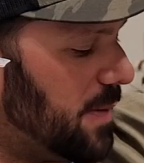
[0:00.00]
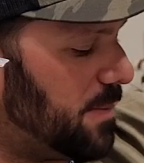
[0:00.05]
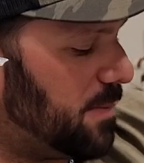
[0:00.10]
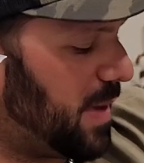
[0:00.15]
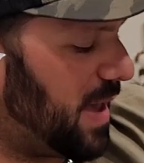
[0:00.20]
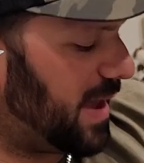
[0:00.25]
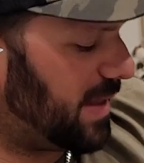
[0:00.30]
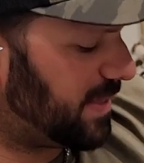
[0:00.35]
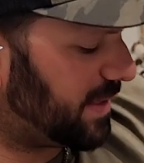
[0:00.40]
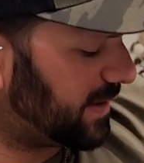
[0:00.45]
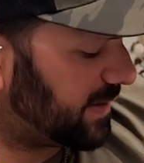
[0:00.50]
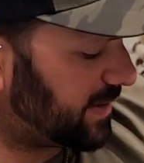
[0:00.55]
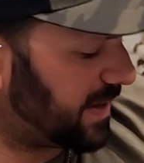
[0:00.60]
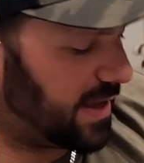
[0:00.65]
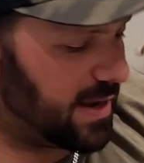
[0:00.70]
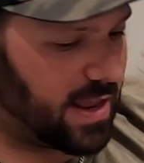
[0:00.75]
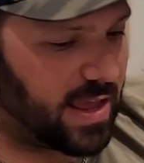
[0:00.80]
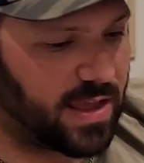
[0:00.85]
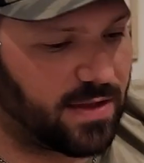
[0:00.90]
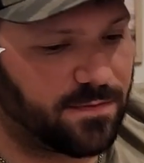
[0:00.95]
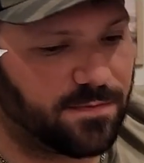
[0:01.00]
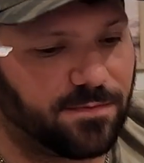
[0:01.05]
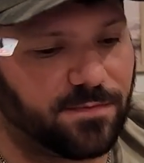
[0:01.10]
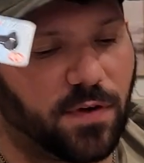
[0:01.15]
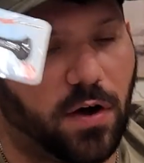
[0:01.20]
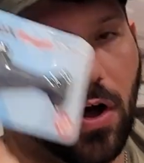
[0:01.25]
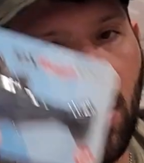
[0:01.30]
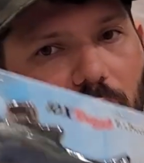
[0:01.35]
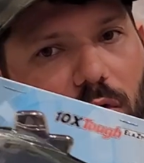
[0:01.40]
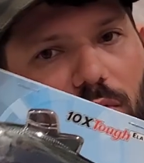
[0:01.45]
make this in a
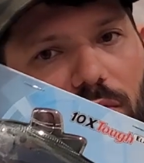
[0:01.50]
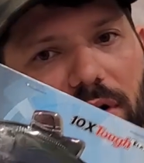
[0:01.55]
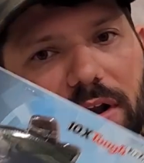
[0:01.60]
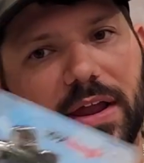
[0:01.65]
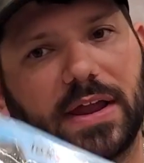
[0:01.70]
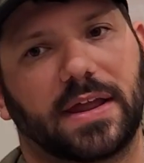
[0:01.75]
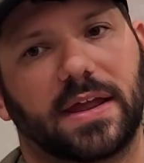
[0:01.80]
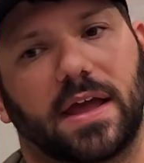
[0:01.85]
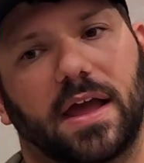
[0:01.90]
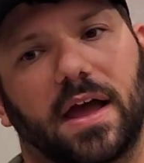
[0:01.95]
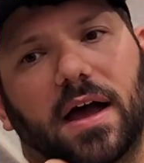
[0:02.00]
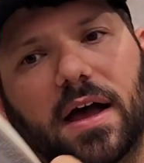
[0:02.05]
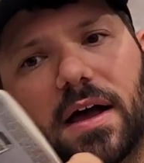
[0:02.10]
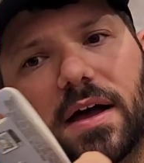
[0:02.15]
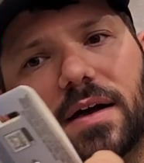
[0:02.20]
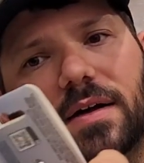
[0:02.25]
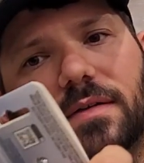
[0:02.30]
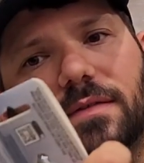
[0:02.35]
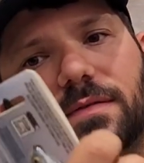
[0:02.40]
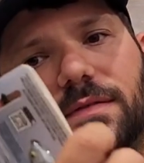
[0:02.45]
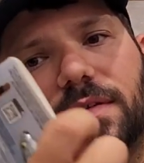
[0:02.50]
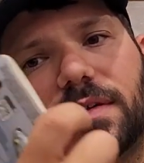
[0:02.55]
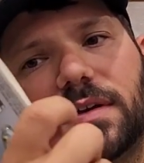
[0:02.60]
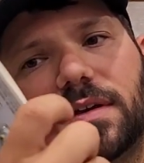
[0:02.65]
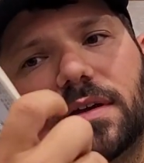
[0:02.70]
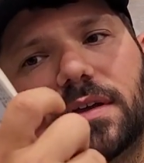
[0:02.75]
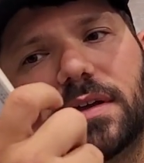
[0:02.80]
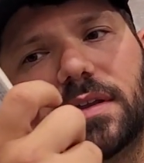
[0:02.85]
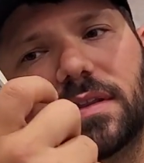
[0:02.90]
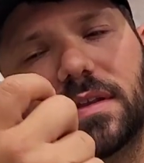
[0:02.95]
fall rate of,
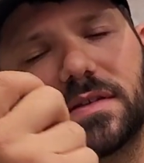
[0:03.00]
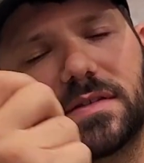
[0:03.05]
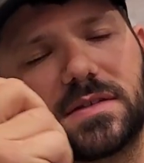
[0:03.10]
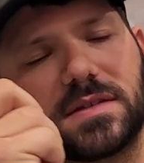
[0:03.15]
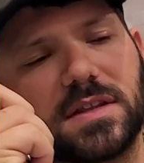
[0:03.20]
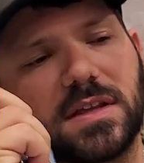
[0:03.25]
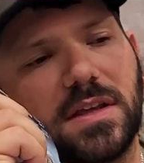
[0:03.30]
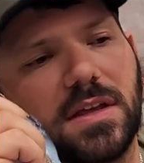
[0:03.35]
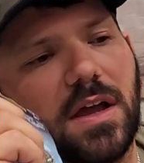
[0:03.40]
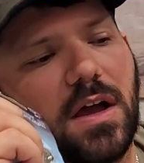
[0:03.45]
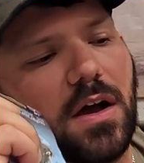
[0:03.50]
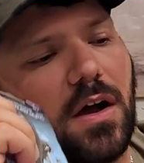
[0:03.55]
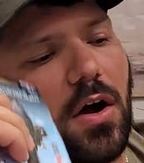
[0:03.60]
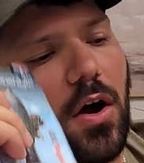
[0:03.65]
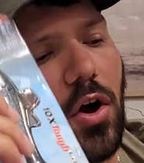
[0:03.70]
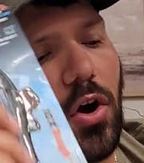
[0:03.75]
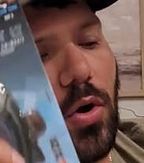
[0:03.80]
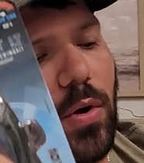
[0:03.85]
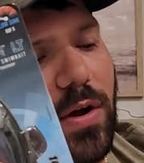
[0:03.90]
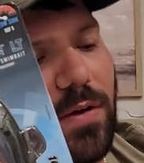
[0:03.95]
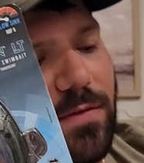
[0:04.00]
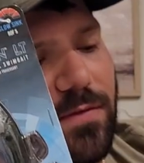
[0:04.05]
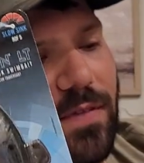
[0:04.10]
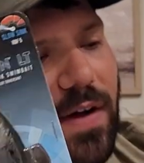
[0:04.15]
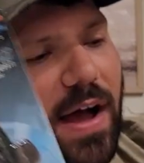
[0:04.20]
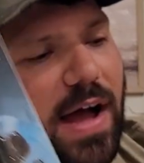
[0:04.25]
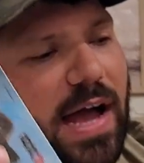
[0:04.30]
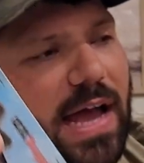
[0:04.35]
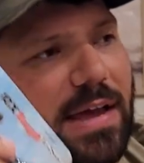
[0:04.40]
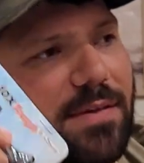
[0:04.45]
this is the ROF
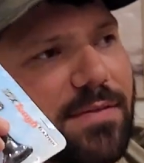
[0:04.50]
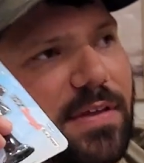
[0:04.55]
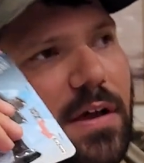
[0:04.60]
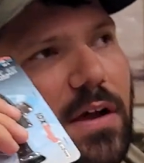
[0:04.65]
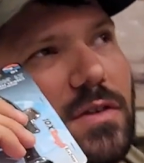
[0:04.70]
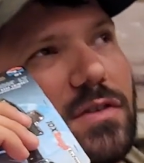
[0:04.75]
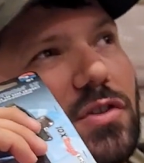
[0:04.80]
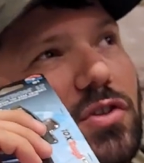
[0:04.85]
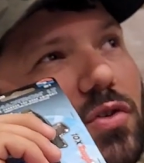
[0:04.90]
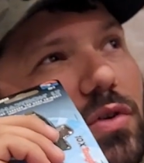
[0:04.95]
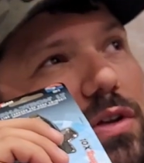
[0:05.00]
5. They also do